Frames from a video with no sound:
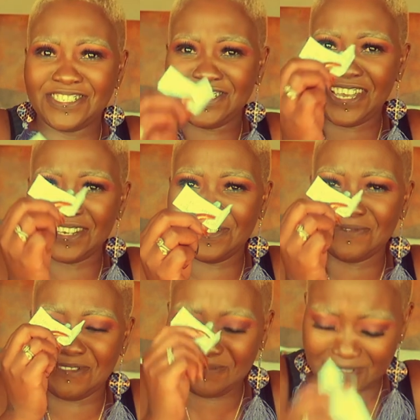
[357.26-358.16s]
Jen.
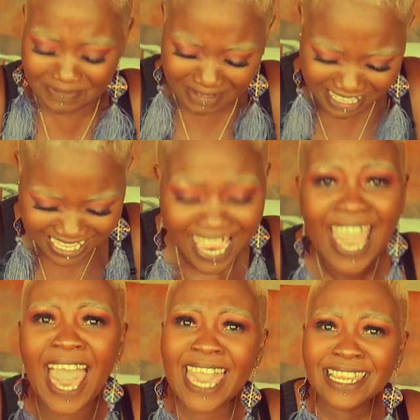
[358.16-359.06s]

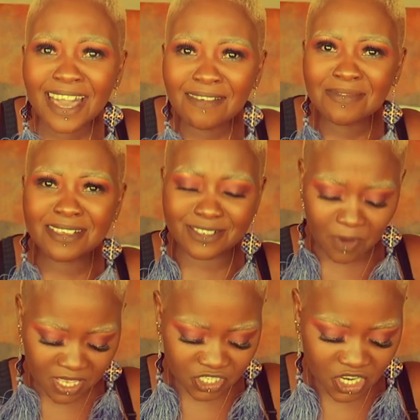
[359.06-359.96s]
I love these
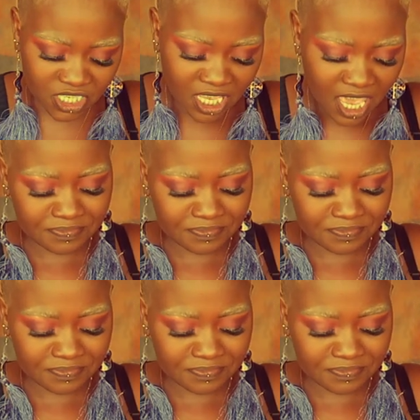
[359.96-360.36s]
questions.